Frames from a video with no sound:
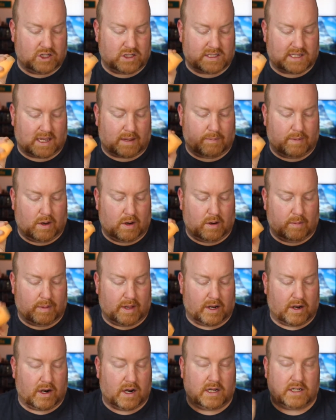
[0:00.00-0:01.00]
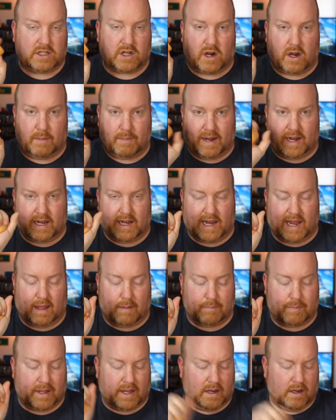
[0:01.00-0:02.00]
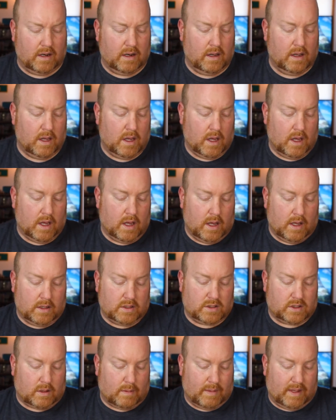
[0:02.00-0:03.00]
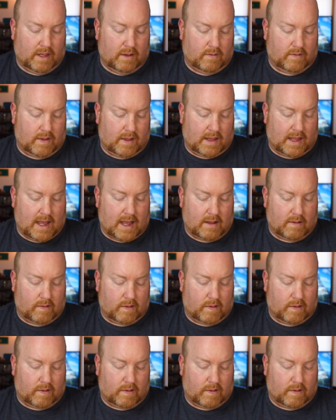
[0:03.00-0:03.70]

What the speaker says: It's like a beauty blender. It's already been dampened, so I'll be using that.